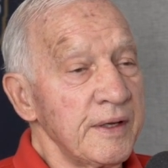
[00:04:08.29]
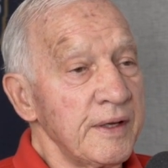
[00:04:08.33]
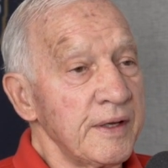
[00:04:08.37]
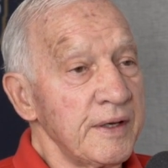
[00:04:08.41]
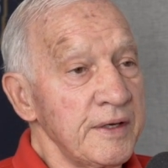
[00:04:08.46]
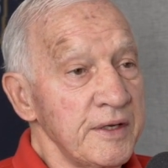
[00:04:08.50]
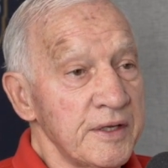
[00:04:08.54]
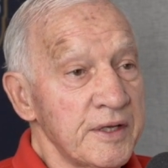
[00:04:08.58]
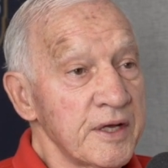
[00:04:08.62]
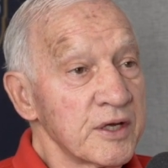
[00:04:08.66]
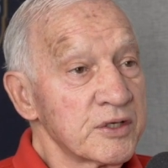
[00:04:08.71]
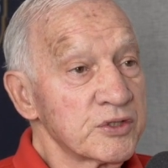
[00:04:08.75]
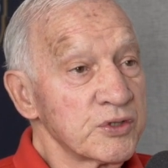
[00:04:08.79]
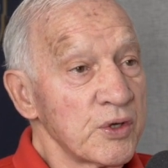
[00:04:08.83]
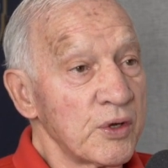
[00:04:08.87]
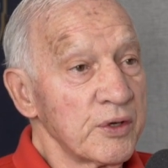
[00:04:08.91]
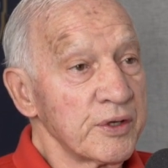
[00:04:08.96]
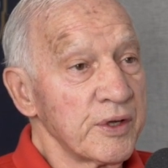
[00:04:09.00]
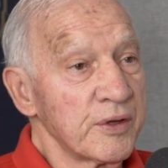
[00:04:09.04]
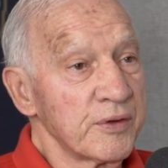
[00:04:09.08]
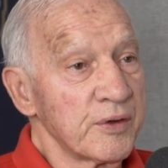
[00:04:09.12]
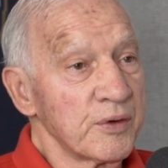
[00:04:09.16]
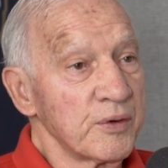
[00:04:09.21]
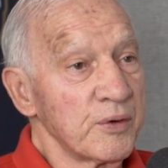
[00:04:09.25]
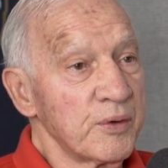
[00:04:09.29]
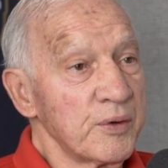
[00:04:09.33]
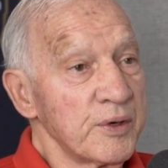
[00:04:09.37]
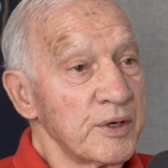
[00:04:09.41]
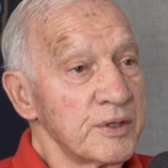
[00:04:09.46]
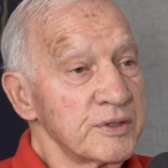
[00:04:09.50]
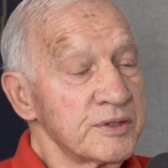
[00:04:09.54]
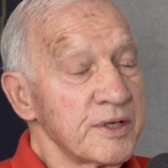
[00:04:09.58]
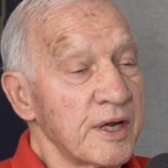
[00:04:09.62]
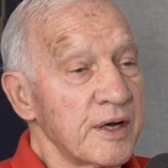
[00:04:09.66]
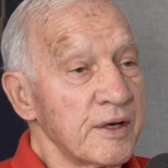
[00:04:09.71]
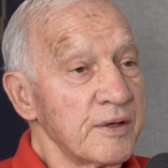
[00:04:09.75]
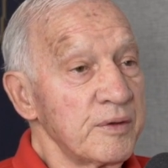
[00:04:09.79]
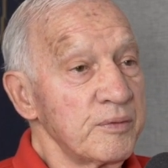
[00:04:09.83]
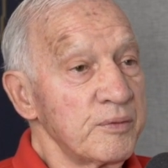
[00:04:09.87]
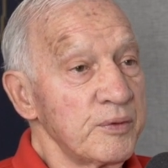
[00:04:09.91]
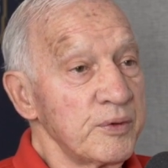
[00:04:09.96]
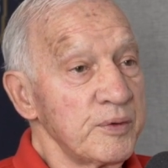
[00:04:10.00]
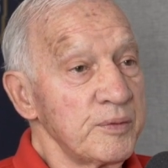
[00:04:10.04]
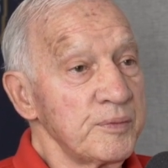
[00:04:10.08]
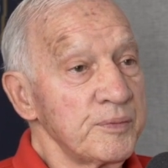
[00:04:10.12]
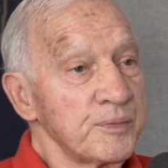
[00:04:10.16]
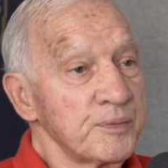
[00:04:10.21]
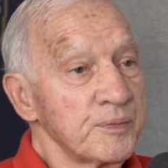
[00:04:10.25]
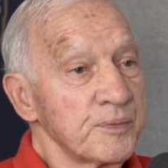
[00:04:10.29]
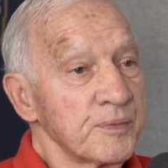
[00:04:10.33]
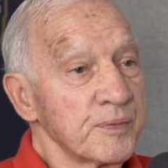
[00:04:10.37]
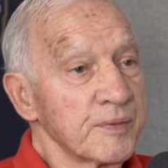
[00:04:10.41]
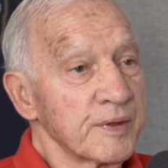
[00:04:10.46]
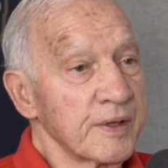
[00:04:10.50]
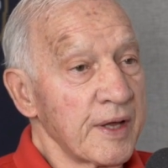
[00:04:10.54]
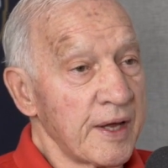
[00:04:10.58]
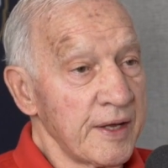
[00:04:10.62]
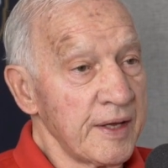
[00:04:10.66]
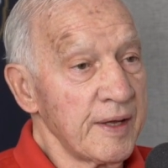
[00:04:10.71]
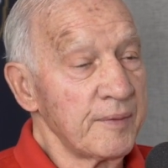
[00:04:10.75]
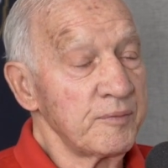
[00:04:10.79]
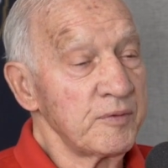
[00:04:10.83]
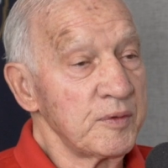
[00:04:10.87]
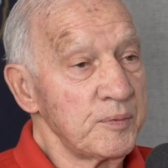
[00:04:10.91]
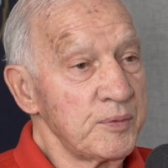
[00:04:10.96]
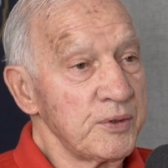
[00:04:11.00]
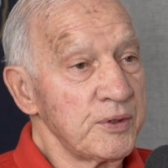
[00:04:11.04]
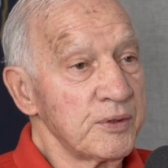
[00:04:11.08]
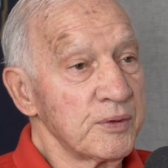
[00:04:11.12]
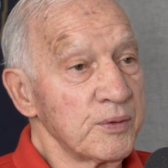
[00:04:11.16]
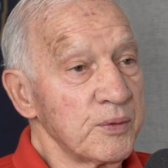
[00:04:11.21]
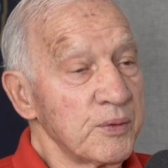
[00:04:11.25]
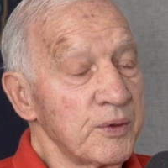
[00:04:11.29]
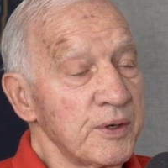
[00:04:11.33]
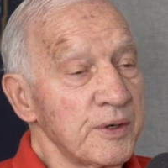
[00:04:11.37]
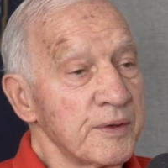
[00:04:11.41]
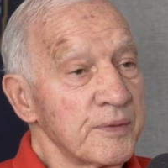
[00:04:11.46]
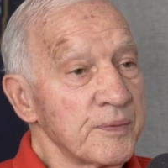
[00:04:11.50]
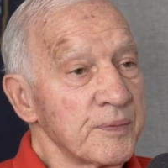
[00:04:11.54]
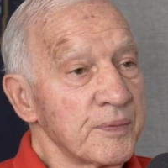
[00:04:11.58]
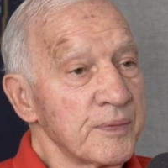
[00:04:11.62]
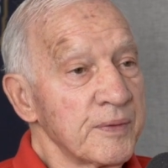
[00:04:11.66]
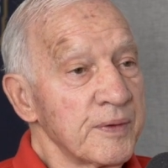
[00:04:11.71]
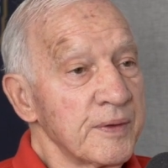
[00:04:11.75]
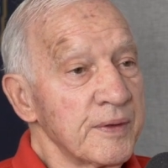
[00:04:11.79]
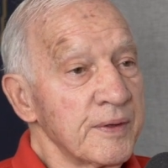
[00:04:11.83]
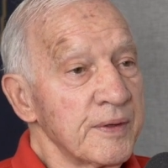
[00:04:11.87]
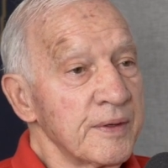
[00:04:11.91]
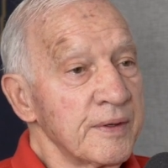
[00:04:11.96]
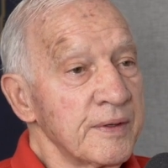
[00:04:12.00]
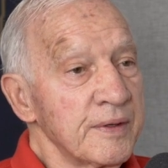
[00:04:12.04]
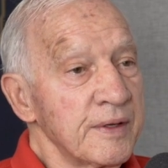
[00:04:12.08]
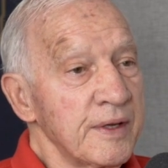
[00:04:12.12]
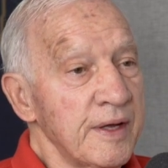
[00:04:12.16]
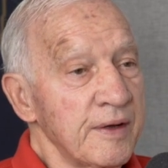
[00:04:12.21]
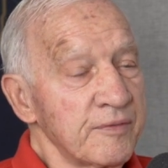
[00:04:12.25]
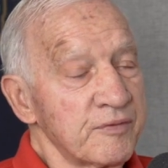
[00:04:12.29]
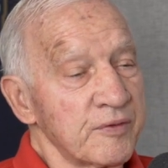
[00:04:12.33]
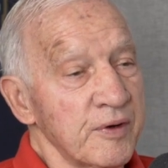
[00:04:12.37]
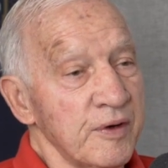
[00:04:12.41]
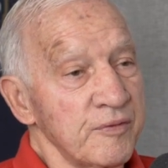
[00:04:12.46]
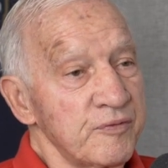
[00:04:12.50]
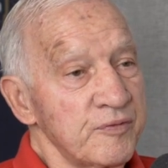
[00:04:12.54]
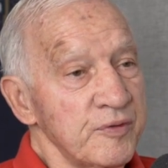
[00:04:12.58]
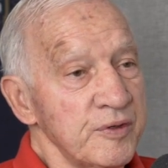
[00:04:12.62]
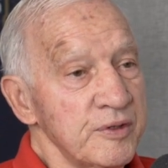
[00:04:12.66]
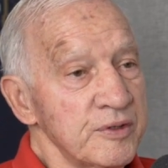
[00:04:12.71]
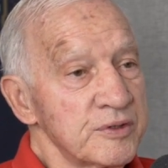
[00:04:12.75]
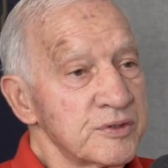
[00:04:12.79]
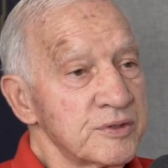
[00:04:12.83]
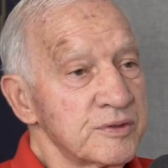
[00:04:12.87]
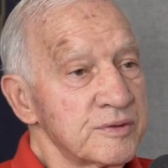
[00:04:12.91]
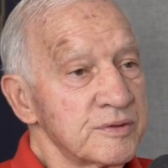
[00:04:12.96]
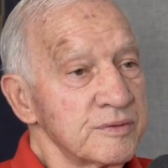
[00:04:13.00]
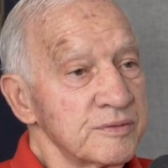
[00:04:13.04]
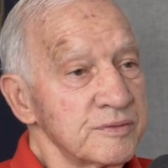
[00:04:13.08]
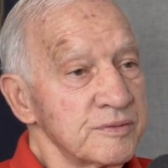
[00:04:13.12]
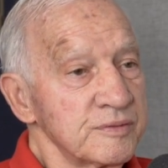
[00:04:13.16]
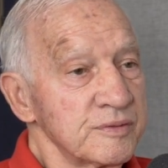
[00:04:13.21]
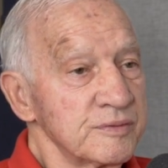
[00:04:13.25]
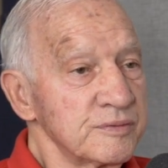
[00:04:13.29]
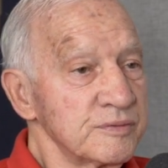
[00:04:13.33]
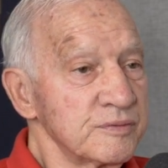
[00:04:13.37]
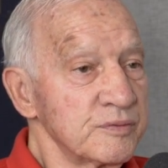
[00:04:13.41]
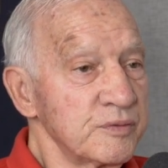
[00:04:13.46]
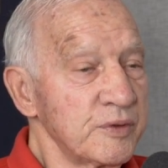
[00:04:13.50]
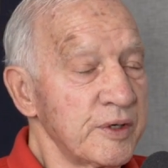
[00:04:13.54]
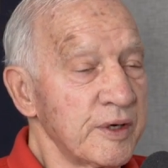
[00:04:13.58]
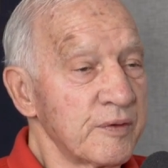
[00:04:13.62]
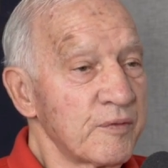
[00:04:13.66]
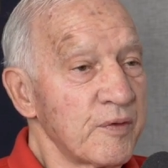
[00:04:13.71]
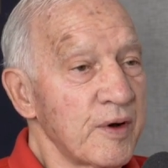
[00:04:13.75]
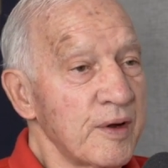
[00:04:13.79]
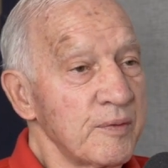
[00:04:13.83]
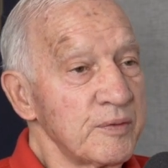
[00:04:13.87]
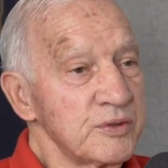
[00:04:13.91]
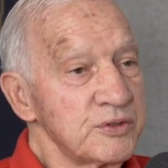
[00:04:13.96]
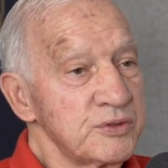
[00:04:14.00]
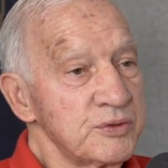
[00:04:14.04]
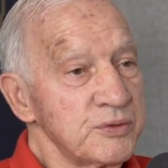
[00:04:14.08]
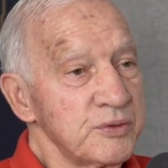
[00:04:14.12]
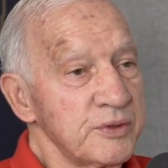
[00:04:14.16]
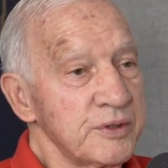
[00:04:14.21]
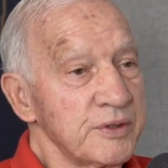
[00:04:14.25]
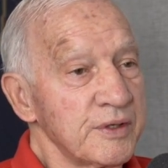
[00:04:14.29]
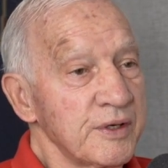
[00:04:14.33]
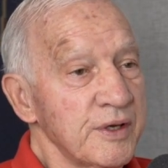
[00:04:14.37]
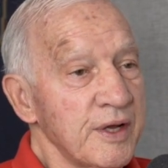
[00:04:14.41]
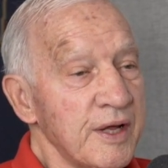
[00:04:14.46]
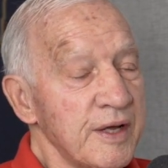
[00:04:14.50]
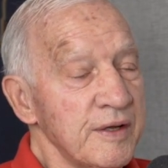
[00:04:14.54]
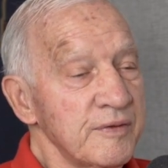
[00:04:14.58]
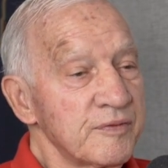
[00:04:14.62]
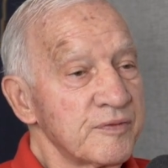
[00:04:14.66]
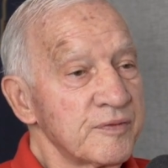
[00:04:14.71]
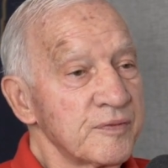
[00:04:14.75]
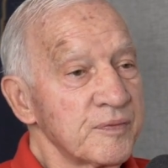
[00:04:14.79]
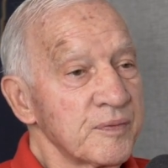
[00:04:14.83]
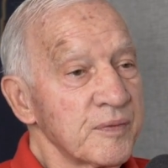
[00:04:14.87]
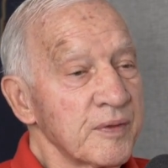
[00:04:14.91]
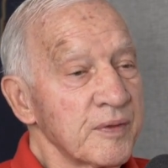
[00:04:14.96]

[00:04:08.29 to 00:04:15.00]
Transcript: And he kicks all the other lawyers out of the room. I happen to be a lawyer after I finished whatever I was doing in life.